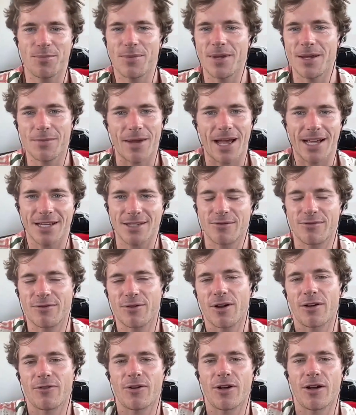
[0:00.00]
big bags of
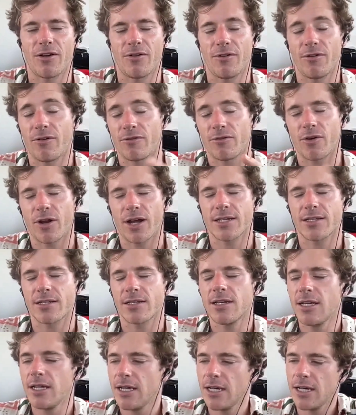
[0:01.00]
rice
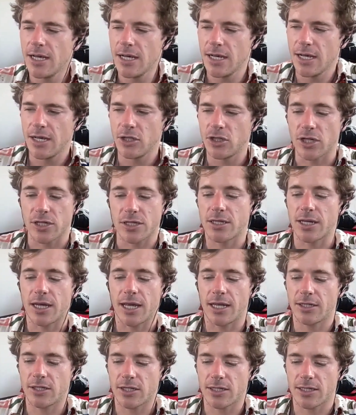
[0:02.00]
just
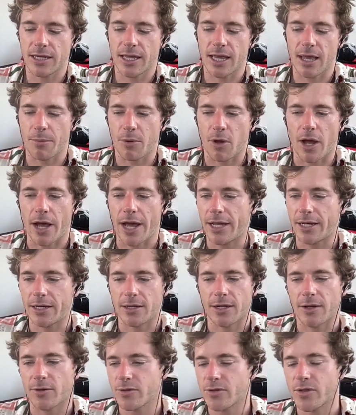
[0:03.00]
to get by. And
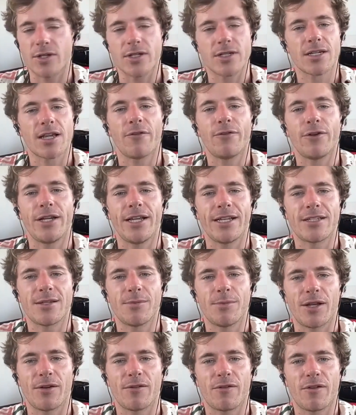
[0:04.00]
I also discovered
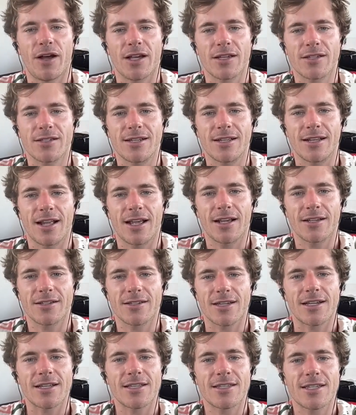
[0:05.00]
intermittent fasting then
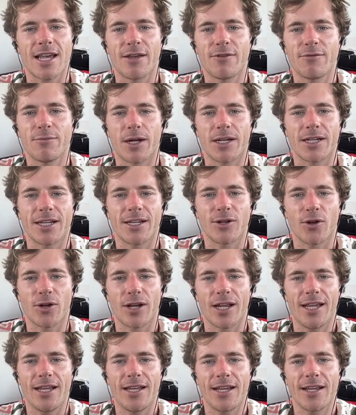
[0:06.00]
because I could save money not
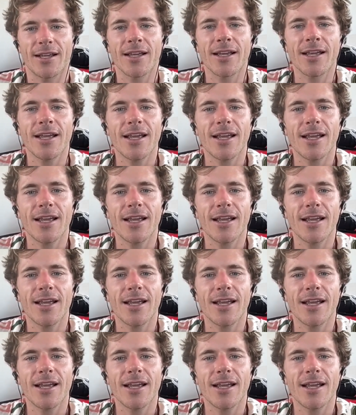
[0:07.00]
eating.